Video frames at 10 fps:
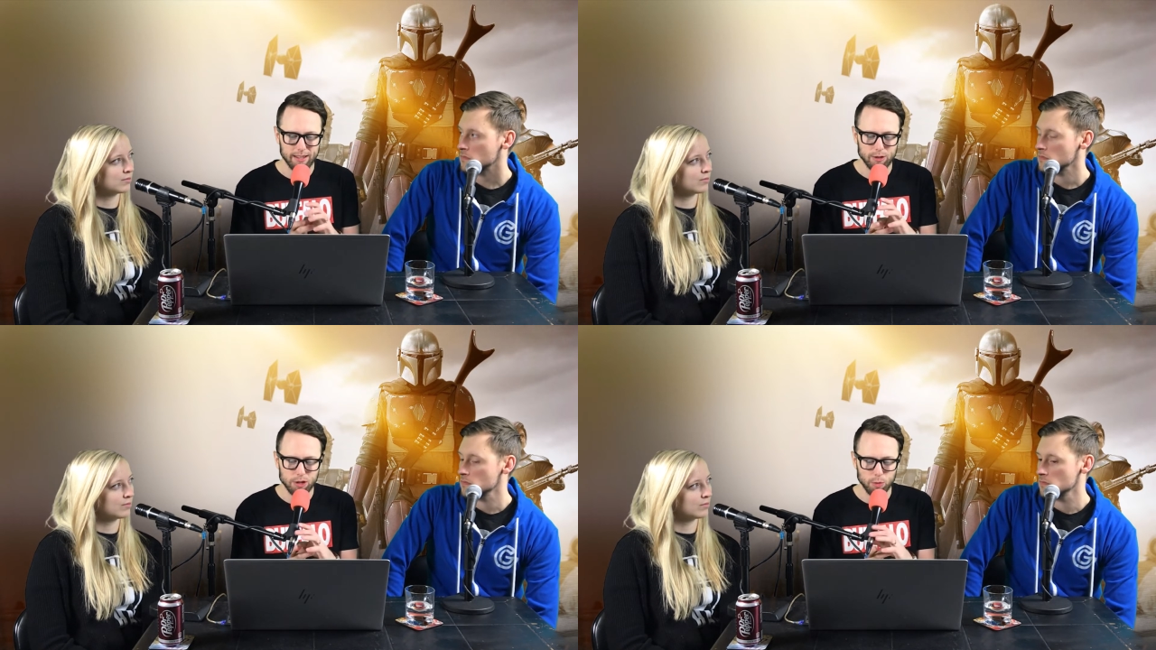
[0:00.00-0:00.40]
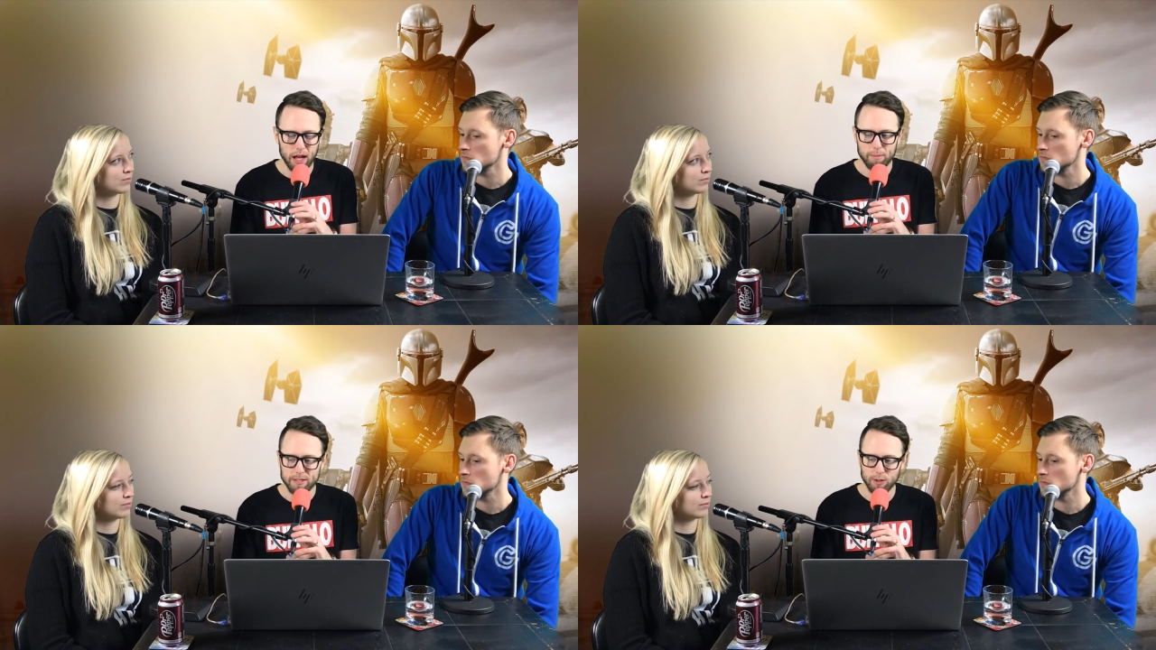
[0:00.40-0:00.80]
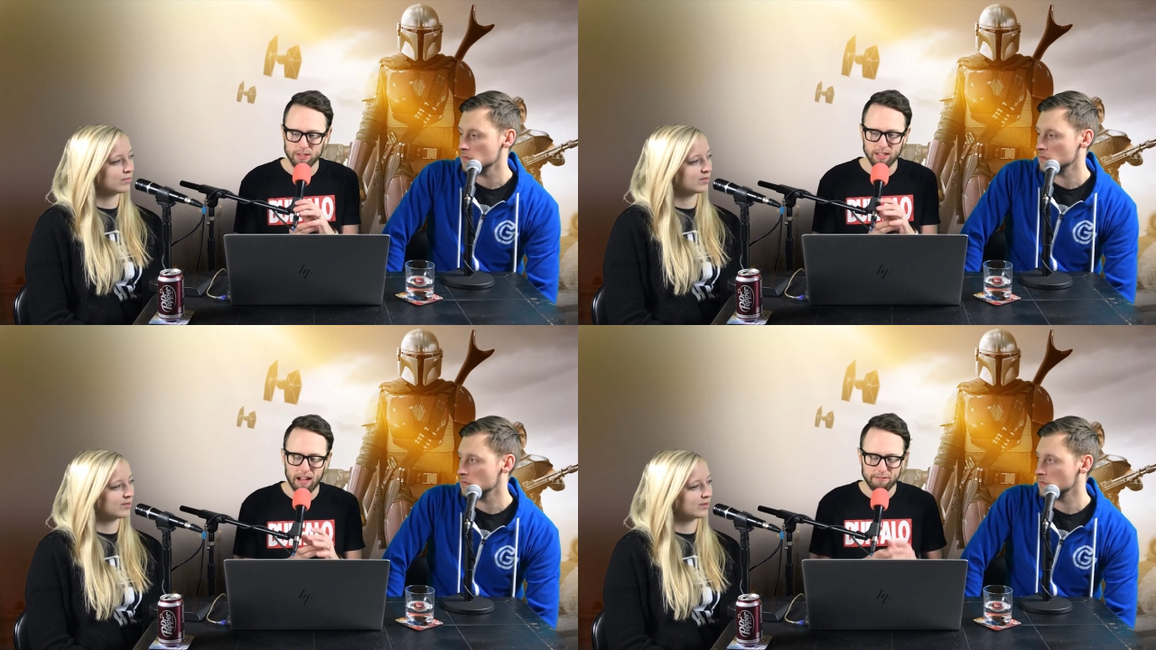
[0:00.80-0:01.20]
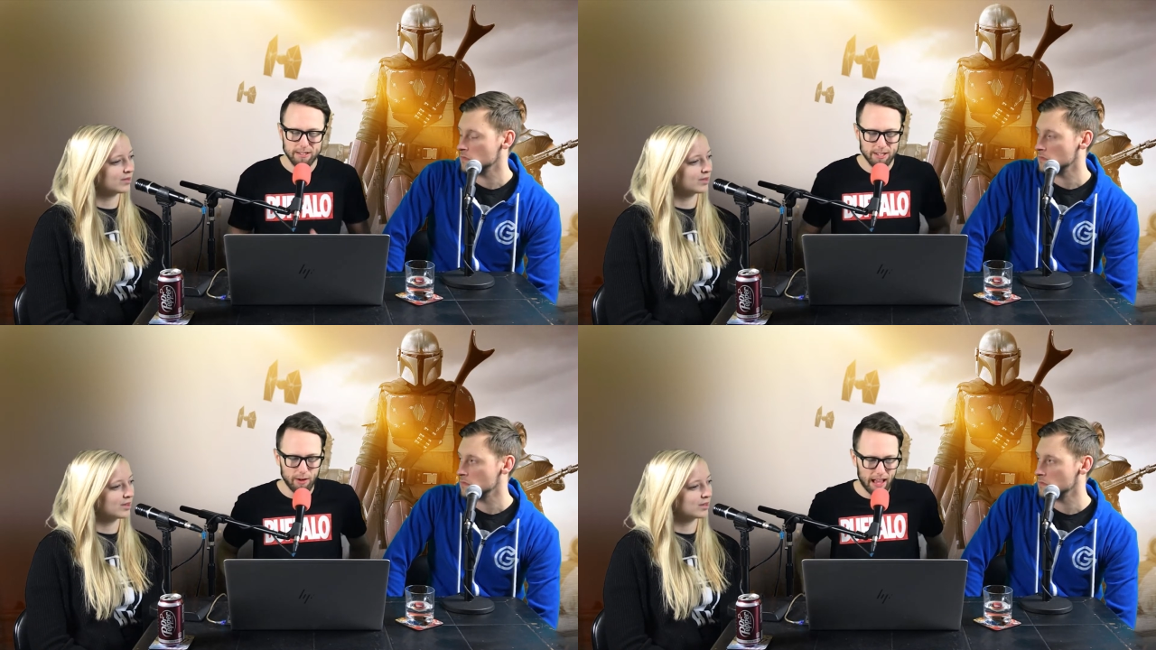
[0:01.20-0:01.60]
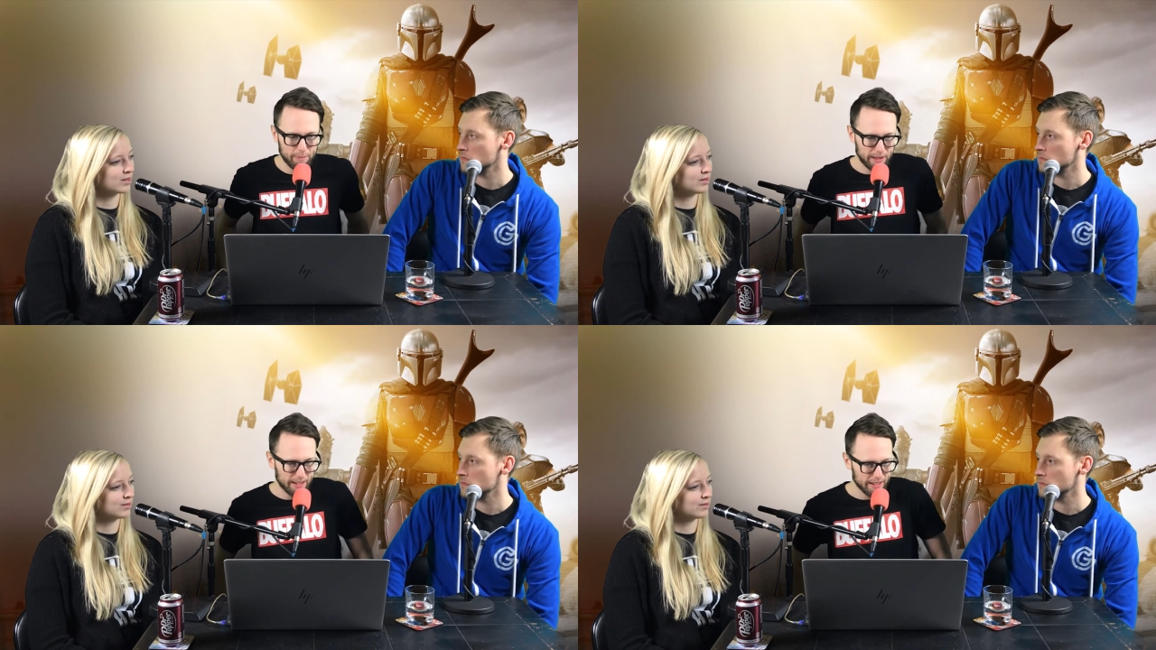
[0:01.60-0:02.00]
Speaker 1: there's 3 episodes left? Is there a
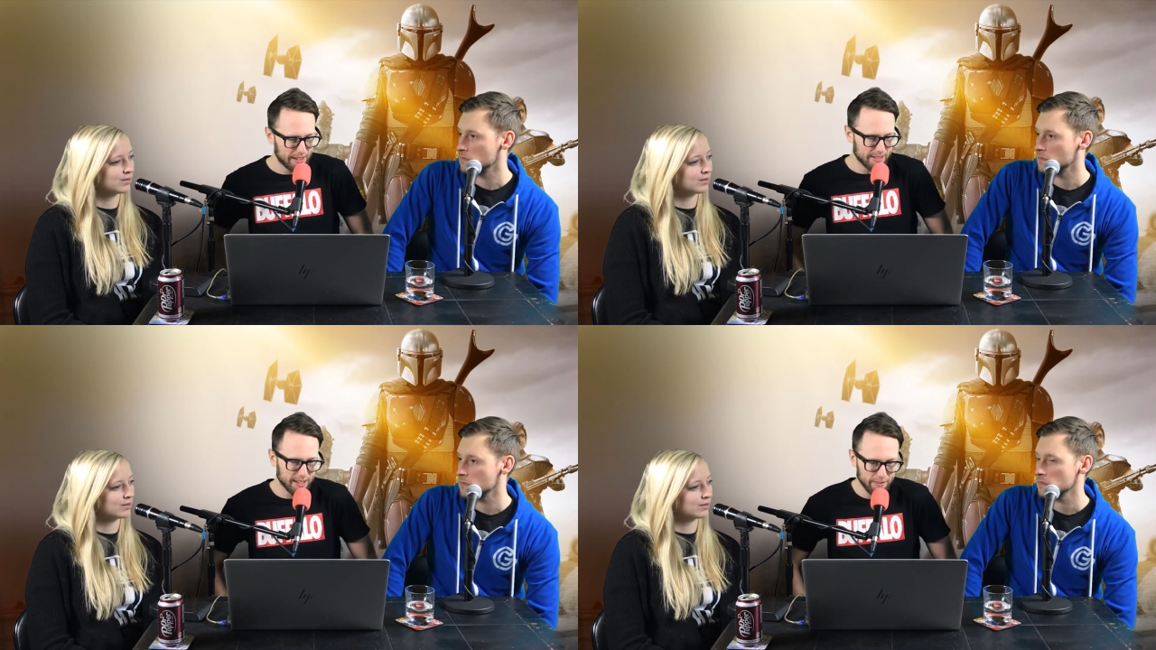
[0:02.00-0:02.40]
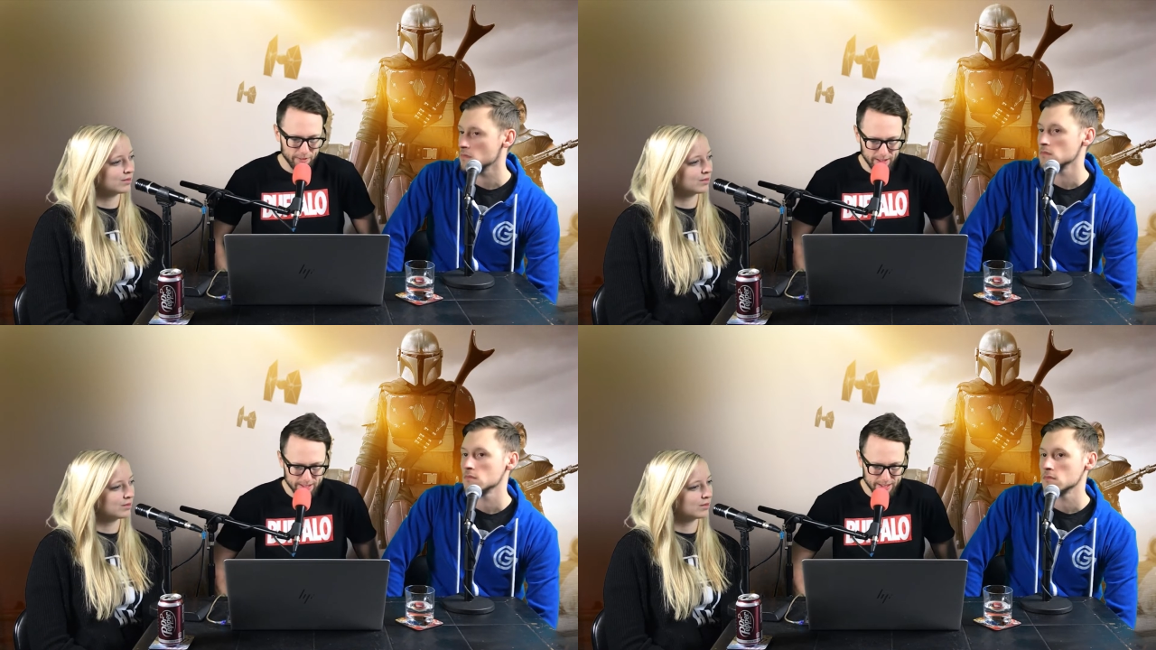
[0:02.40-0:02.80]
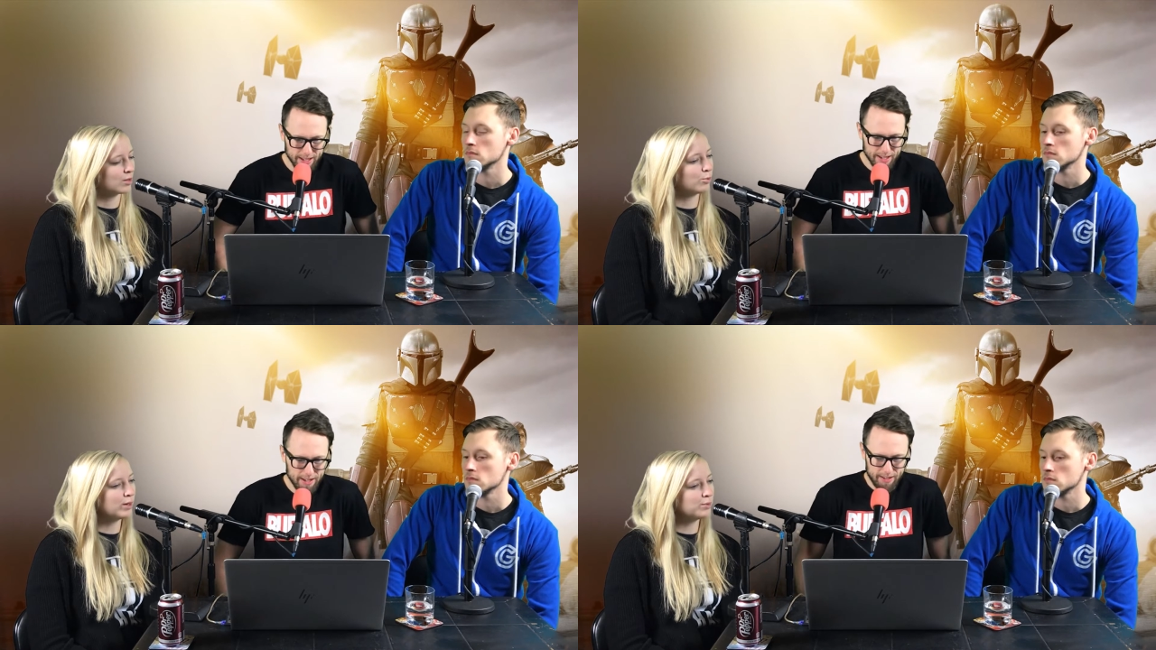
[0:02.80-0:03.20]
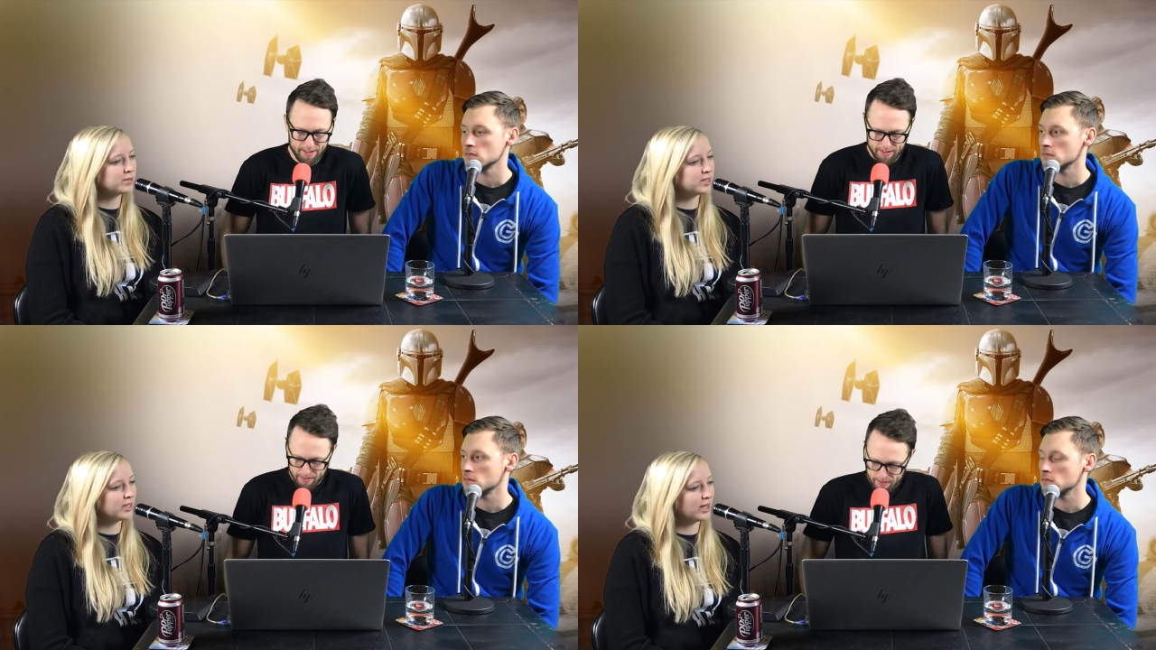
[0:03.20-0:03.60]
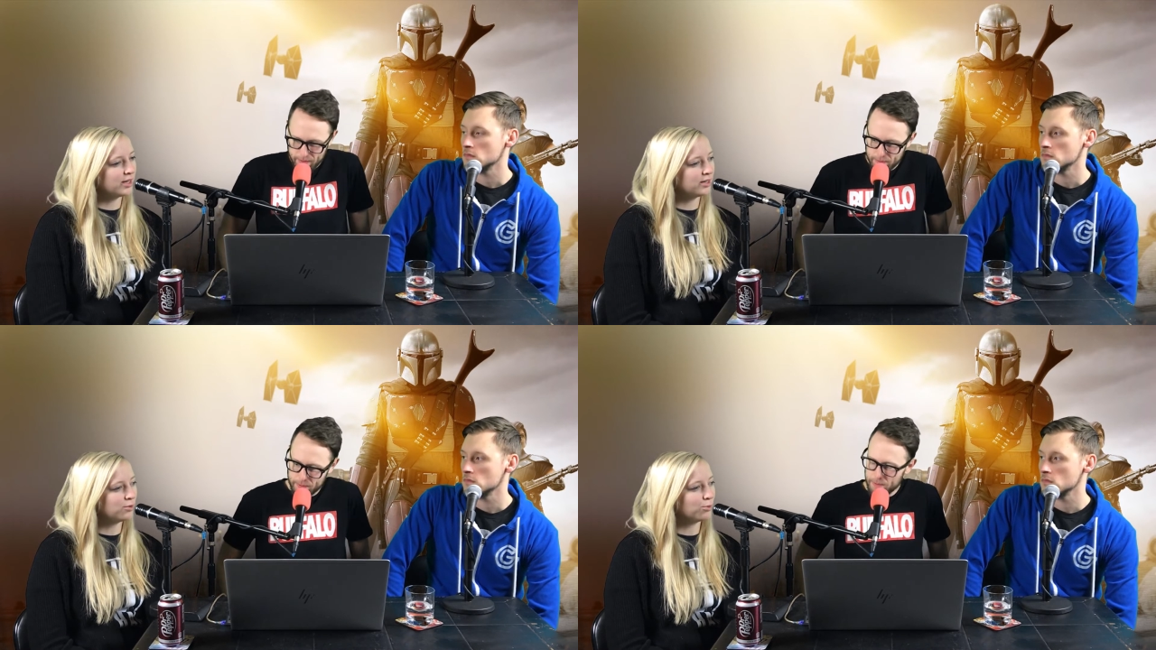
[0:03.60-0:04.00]
happy ending in sight for this? Where was he
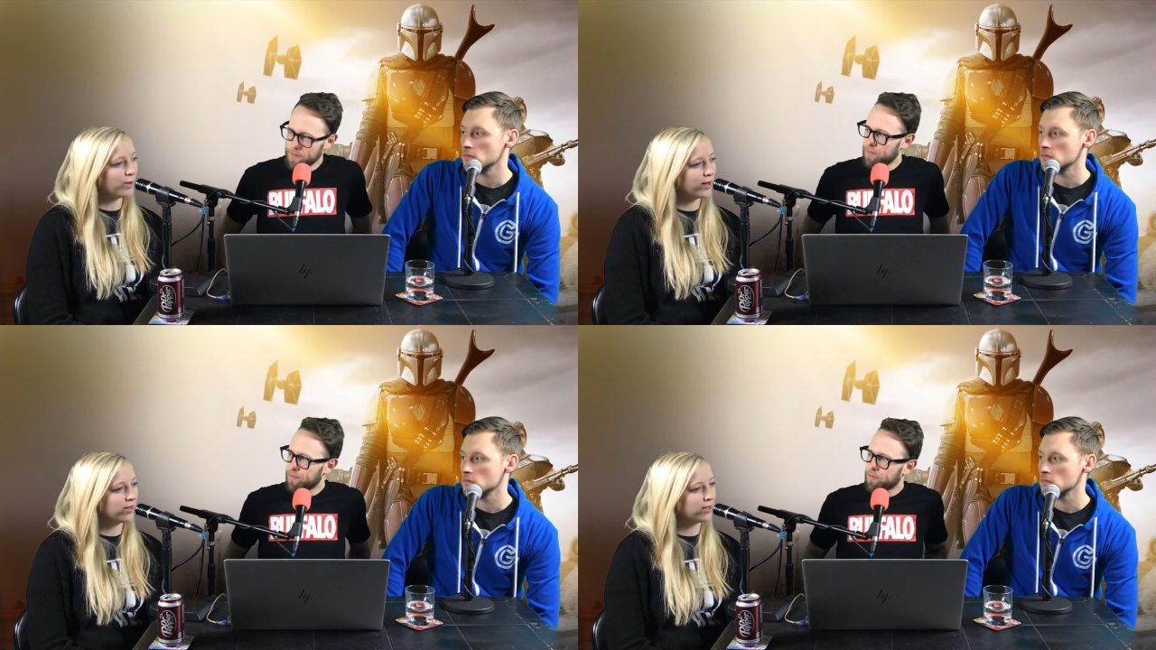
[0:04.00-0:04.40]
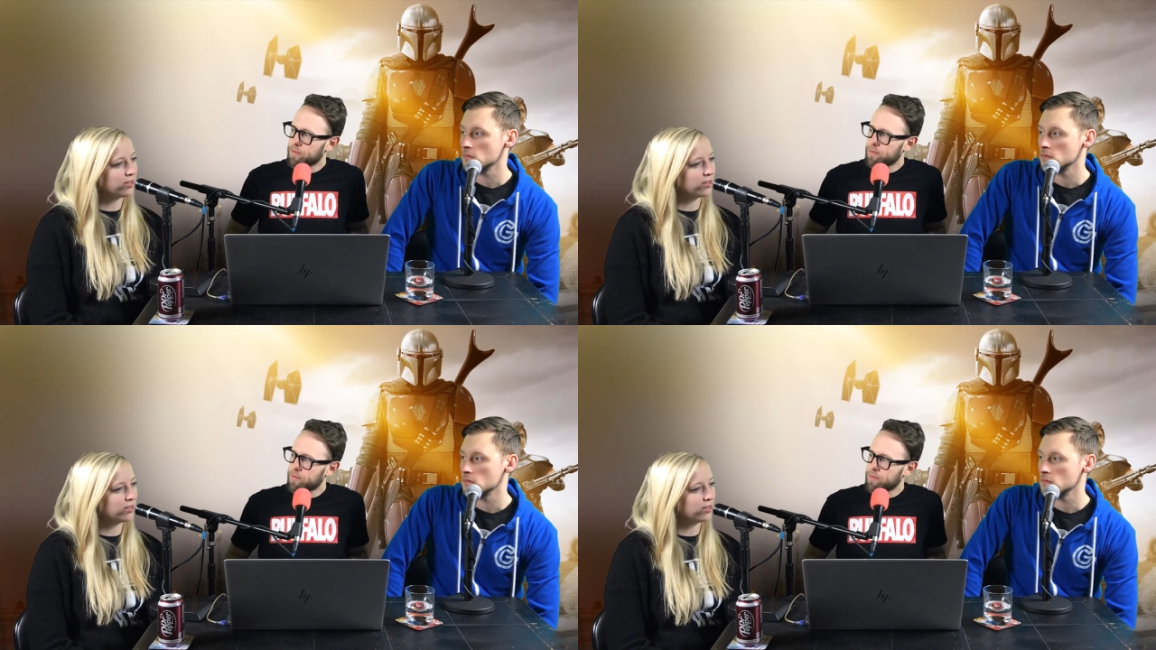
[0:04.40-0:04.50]
headed when